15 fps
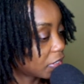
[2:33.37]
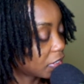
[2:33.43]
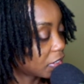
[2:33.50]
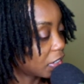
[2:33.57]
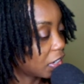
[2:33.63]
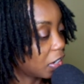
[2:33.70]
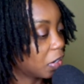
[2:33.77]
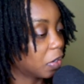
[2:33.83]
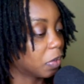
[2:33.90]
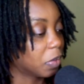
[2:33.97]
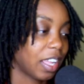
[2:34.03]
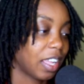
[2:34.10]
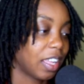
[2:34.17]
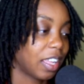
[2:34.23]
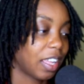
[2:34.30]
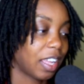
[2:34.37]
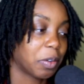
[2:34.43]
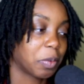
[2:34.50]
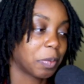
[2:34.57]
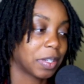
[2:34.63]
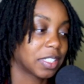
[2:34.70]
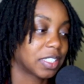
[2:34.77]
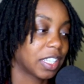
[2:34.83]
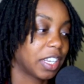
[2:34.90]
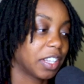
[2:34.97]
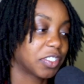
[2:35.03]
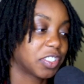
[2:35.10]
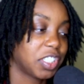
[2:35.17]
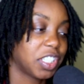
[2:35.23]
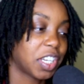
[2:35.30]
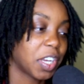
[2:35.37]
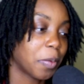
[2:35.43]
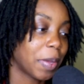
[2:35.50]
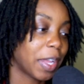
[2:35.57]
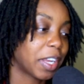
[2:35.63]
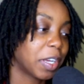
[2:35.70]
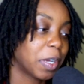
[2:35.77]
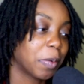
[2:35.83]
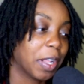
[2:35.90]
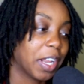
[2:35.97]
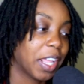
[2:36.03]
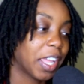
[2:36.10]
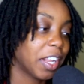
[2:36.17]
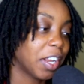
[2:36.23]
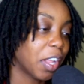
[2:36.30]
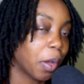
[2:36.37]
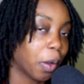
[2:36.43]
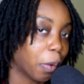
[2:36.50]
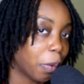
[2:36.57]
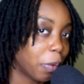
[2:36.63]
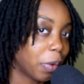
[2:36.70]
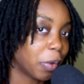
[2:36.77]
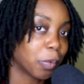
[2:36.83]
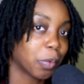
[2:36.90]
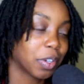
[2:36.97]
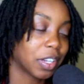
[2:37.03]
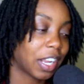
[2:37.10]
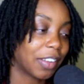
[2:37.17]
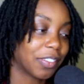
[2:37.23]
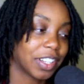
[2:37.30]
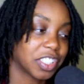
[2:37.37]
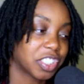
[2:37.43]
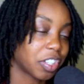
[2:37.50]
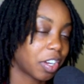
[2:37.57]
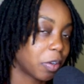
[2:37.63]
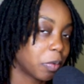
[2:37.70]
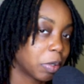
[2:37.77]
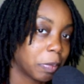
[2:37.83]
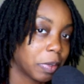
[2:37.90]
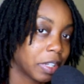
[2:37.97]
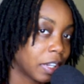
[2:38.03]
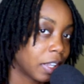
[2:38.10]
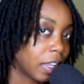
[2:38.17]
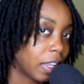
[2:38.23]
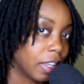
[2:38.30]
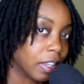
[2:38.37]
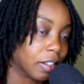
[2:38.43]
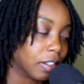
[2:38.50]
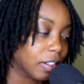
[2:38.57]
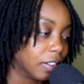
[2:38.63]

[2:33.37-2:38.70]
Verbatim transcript: Oh, I was about to say, now if she come back up, then they know in real life that shark would have been there, ate her.